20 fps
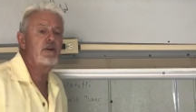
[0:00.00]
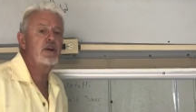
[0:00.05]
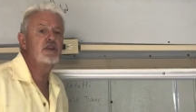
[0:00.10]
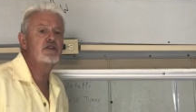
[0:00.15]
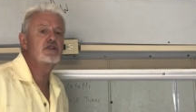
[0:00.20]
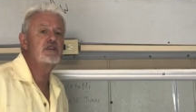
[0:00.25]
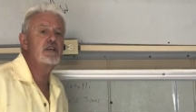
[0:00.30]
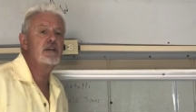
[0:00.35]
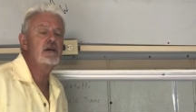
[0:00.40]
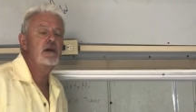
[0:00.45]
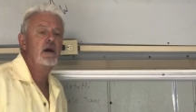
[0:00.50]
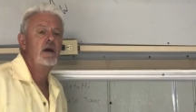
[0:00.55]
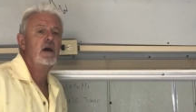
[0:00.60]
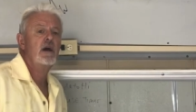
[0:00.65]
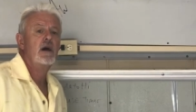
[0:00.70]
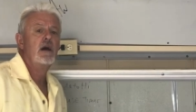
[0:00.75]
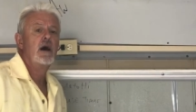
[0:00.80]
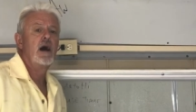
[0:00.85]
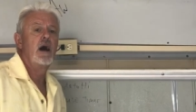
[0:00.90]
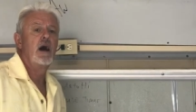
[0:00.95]
Frenchie
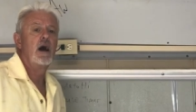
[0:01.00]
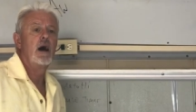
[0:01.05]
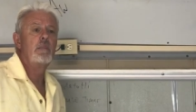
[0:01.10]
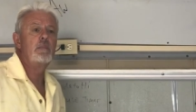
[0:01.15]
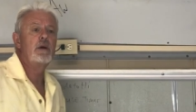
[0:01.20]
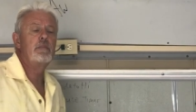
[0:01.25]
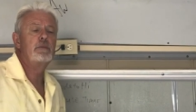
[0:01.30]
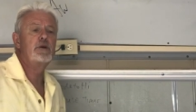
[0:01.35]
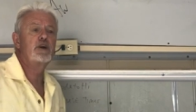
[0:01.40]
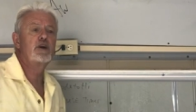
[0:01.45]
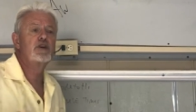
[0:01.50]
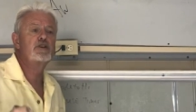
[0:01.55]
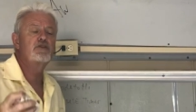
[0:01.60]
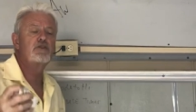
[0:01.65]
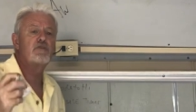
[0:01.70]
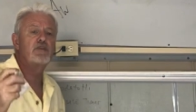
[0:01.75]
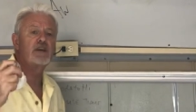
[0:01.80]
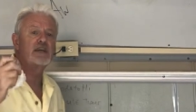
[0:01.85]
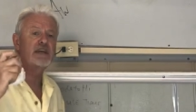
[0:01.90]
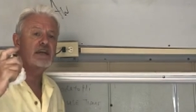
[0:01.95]
um, because
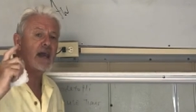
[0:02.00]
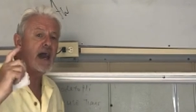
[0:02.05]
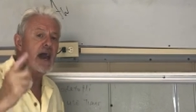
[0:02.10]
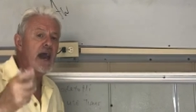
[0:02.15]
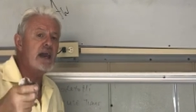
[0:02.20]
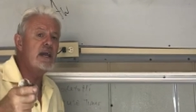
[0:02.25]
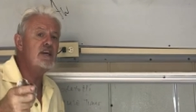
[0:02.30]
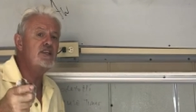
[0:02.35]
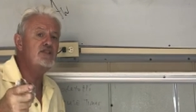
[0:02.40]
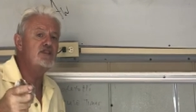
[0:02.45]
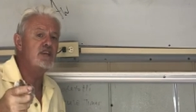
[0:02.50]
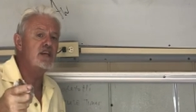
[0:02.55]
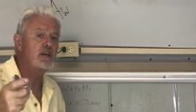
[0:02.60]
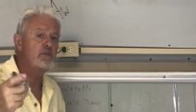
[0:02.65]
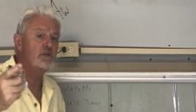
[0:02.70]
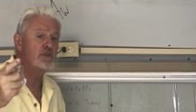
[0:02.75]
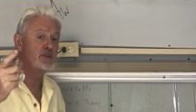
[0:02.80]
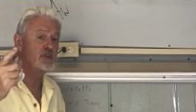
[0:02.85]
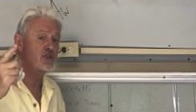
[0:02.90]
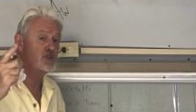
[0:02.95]
of the
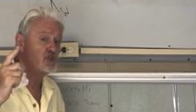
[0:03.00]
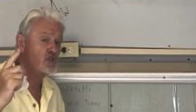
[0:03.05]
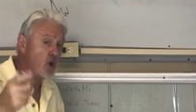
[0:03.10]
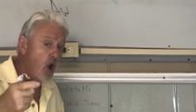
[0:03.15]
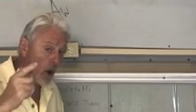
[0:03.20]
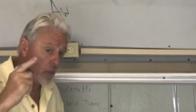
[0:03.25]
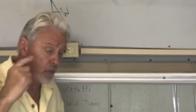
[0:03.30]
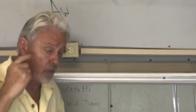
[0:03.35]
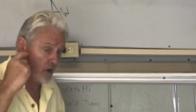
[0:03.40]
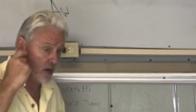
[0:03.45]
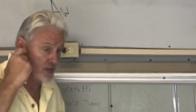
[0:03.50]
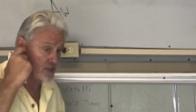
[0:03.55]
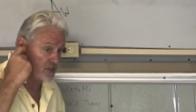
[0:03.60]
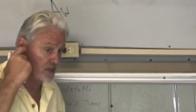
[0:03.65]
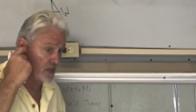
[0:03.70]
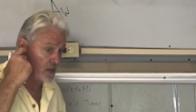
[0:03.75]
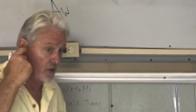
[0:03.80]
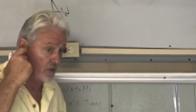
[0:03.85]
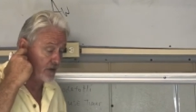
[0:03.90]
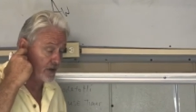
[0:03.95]
KG, which is not
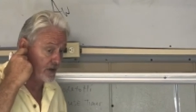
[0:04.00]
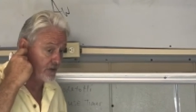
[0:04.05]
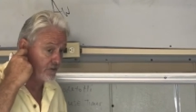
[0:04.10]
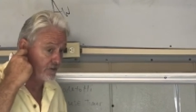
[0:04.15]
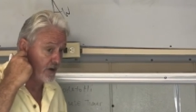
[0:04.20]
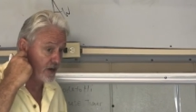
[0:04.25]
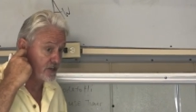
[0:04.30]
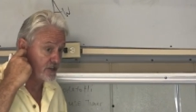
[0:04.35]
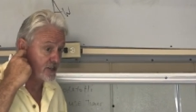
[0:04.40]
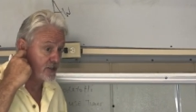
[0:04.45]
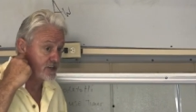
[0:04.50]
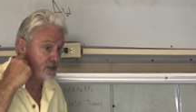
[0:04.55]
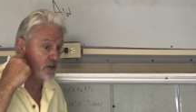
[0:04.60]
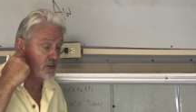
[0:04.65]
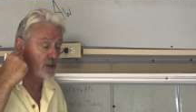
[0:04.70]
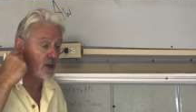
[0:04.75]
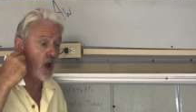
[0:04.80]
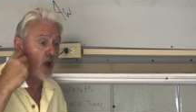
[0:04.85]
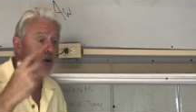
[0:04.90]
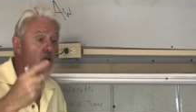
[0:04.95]
present, I don't think, in Frenchies.
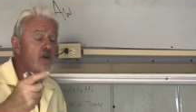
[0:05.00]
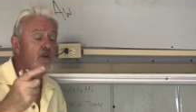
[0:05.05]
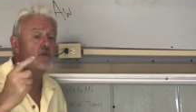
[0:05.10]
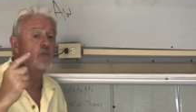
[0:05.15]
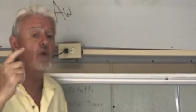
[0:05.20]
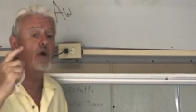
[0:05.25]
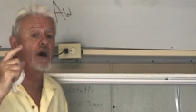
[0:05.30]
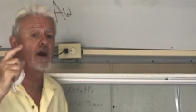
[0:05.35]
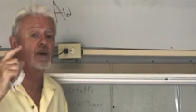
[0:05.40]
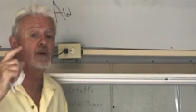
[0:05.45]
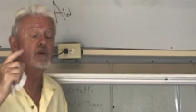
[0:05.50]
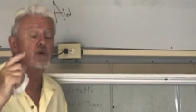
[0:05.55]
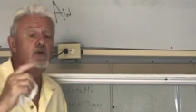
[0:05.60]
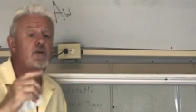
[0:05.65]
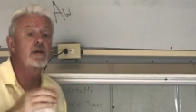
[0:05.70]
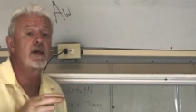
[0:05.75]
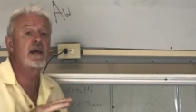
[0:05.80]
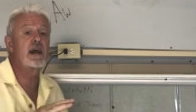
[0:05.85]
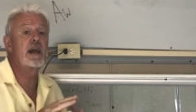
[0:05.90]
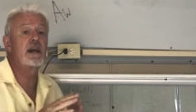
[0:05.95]
So the only way you
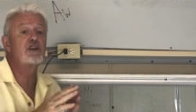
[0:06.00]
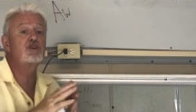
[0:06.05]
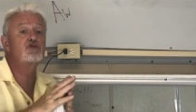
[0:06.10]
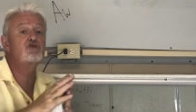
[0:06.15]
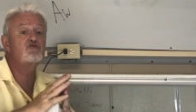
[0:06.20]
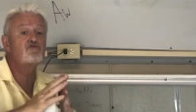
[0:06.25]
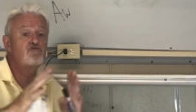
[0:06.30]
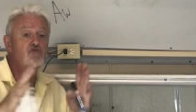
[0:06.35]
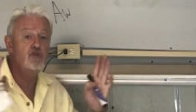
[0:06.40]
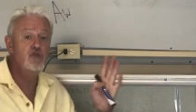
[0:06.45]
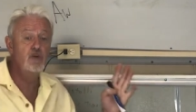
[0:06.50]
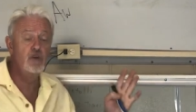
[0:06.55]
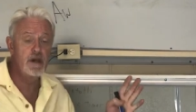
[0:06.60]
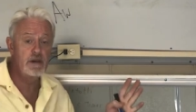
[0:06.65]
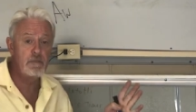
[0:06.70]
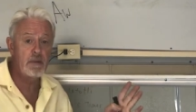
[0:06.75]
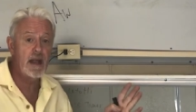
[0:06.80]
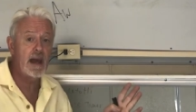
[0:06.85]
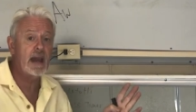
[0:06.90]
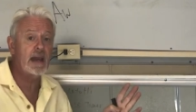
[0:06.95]
can get a
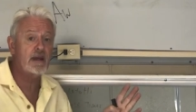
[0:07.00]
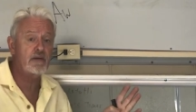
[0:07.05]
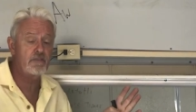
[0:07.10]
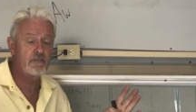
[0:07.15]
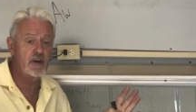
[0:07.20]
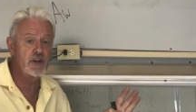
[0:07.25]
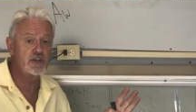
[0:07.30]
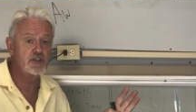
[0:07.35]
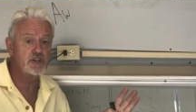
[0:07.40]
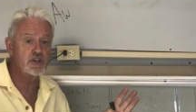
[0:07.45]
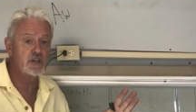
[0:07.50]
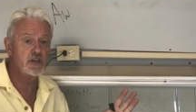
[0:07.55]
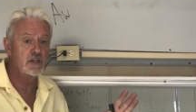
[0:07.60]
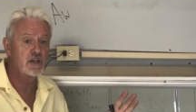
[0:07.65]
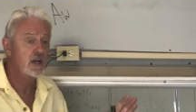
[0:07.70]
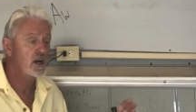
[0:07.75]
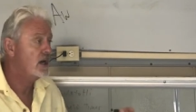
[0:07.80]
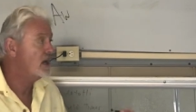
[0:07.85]
truly black Frenchie